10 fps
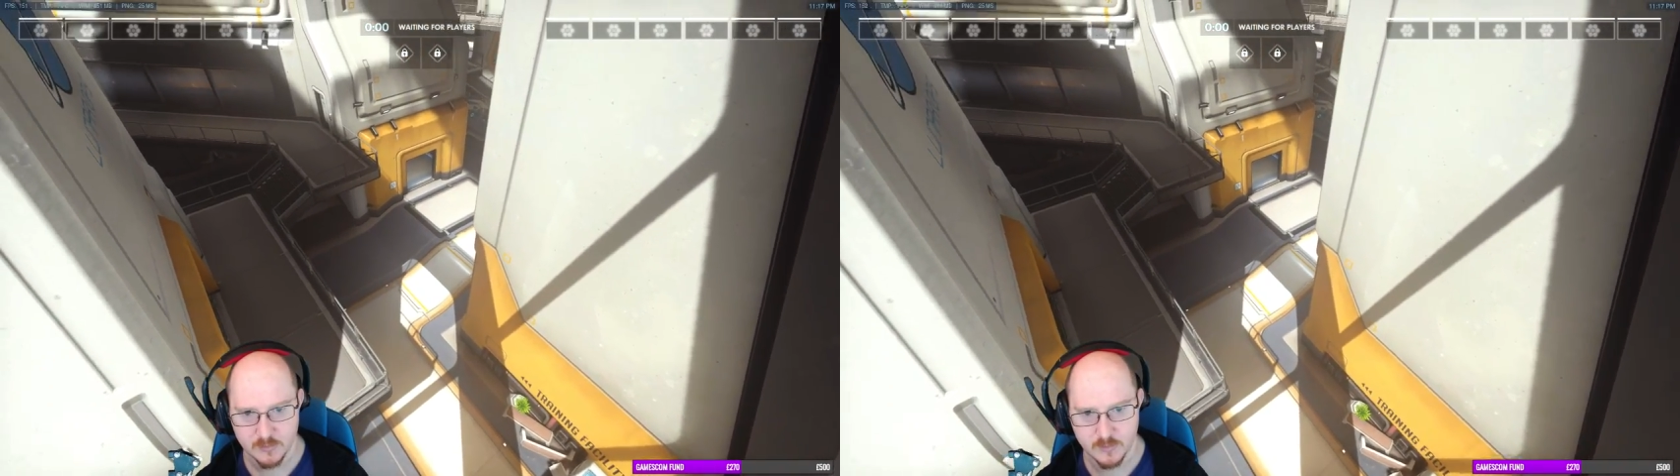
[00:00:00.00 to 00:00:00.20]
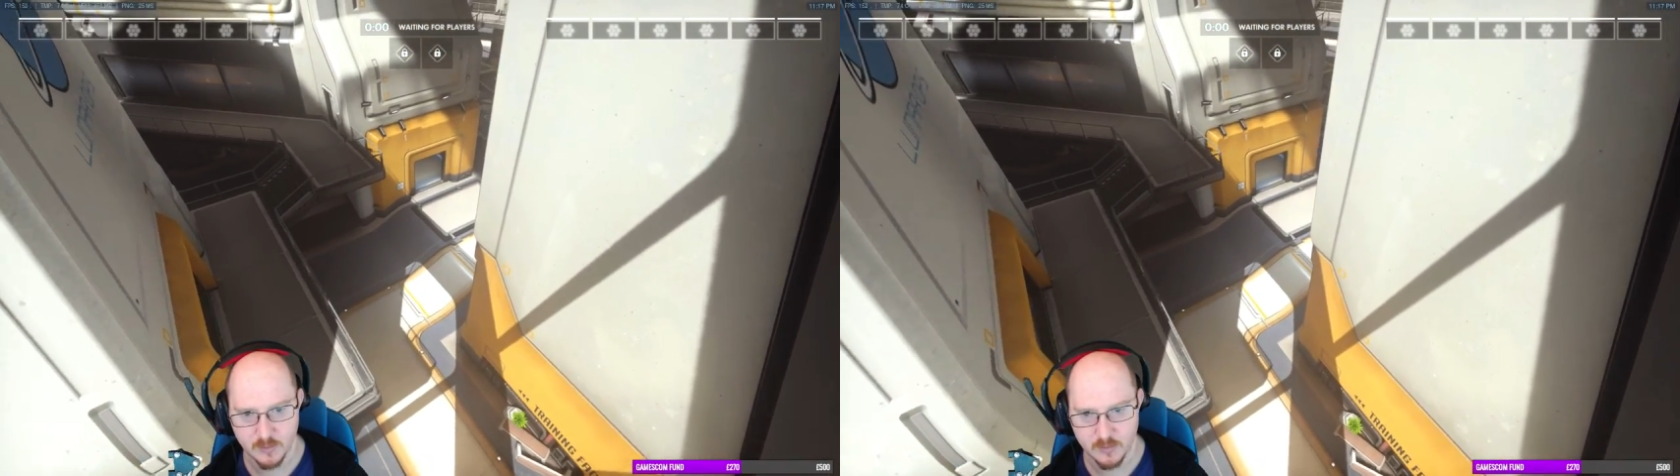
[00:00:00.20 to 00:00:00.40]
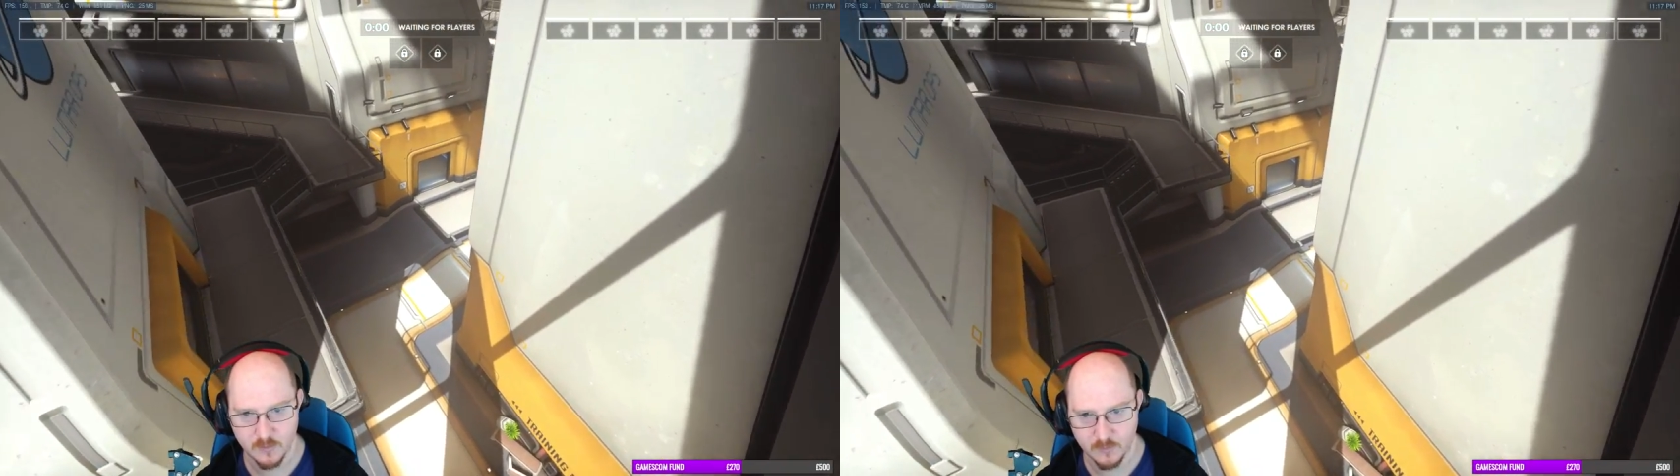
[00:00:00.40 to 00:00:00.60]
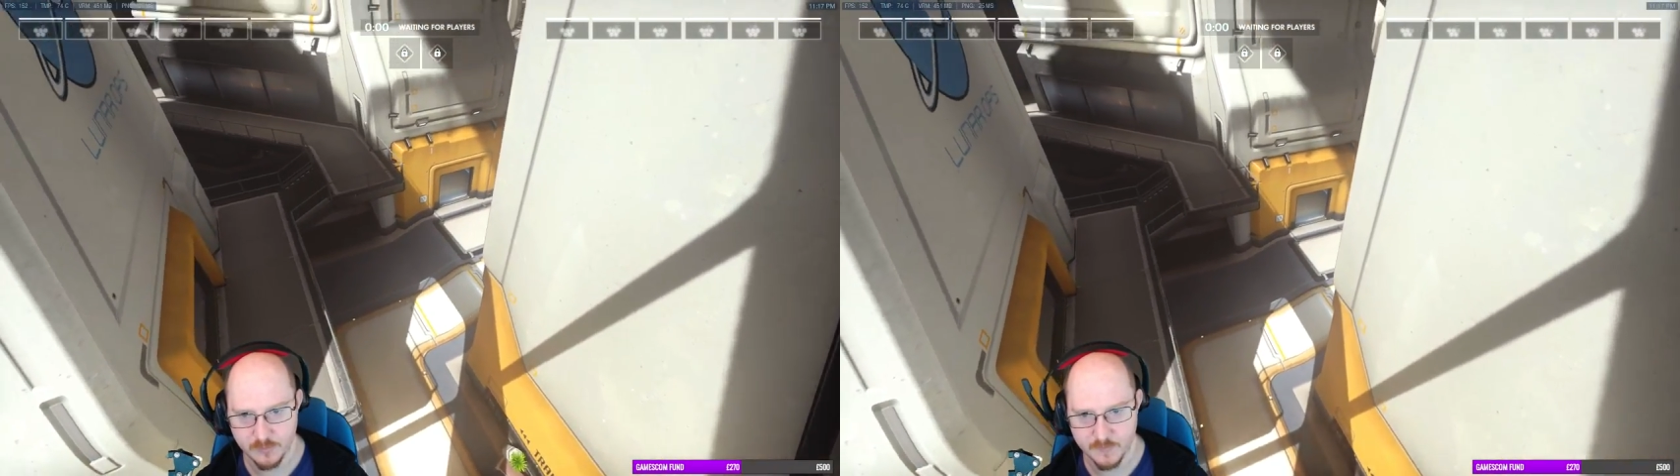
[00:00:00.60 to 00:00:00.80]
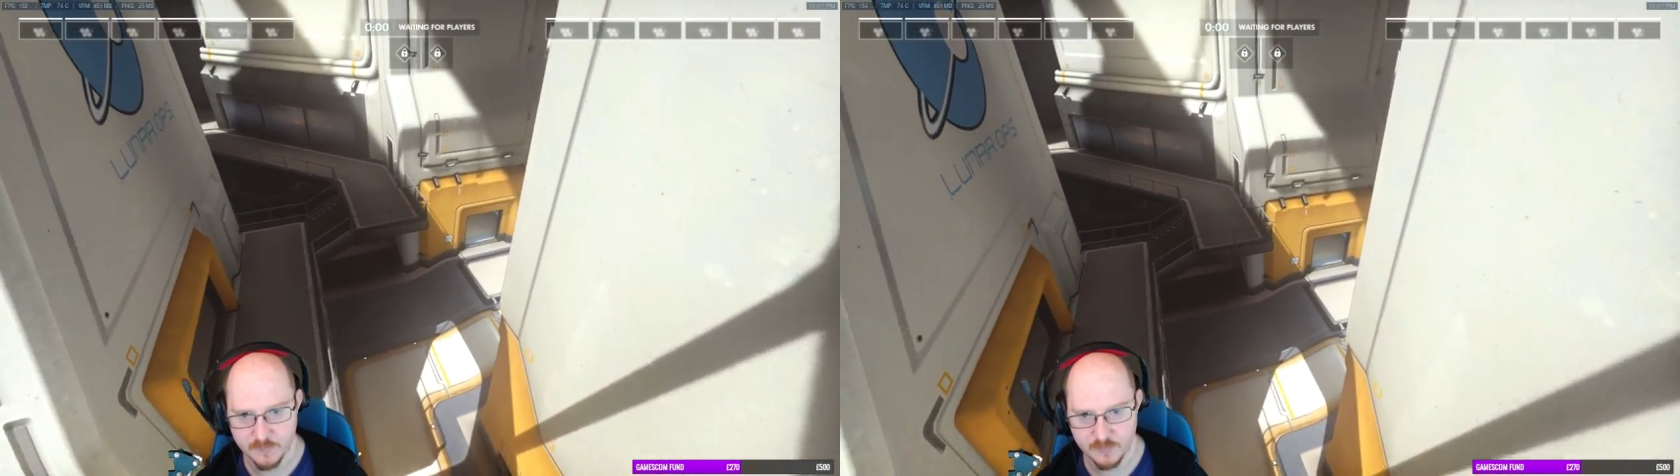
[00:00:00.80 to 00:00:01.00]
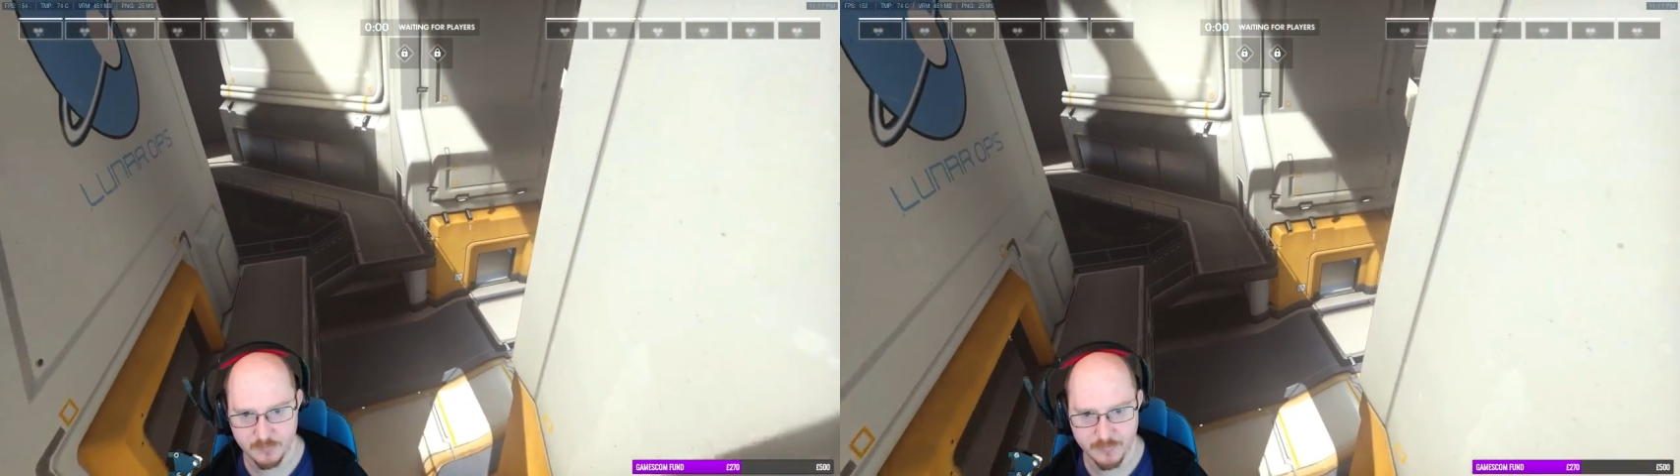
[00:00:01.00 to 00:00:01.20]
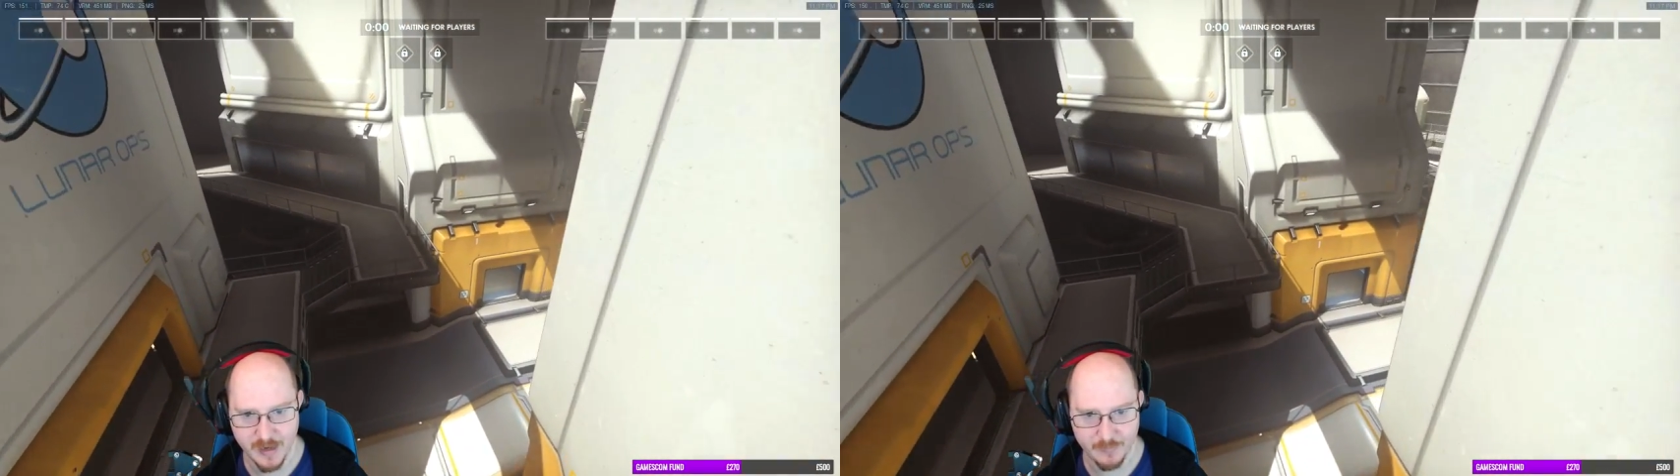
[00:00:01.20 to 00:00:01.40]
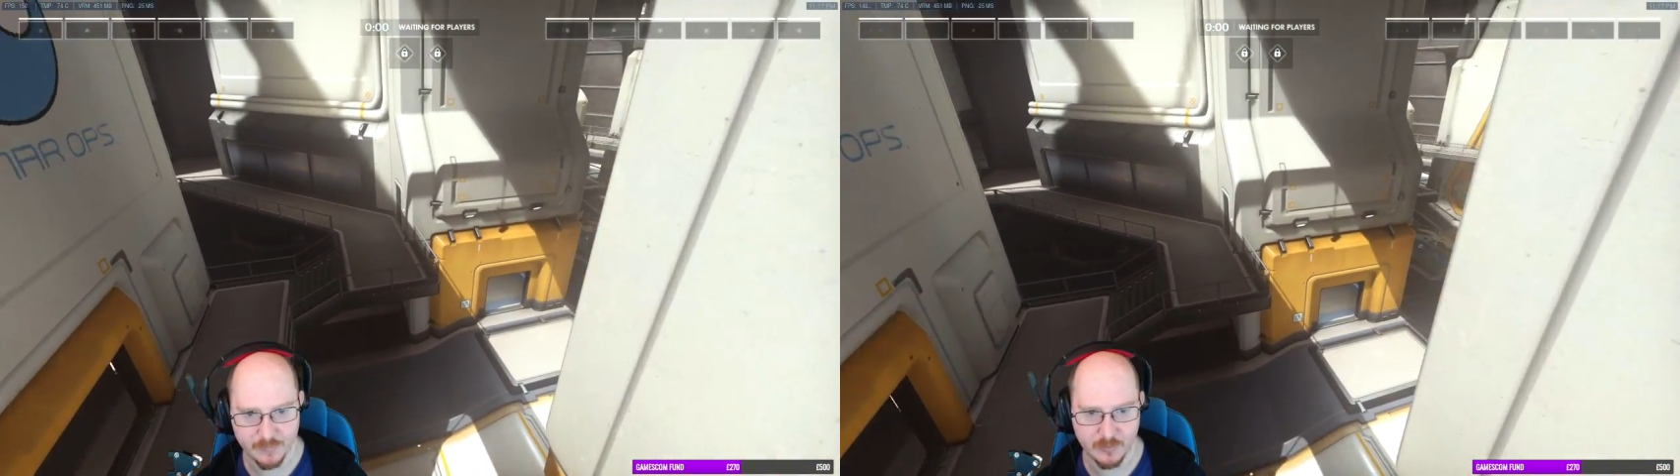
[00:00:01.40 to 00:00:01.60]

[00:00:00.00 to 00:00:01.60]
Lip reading: So this map,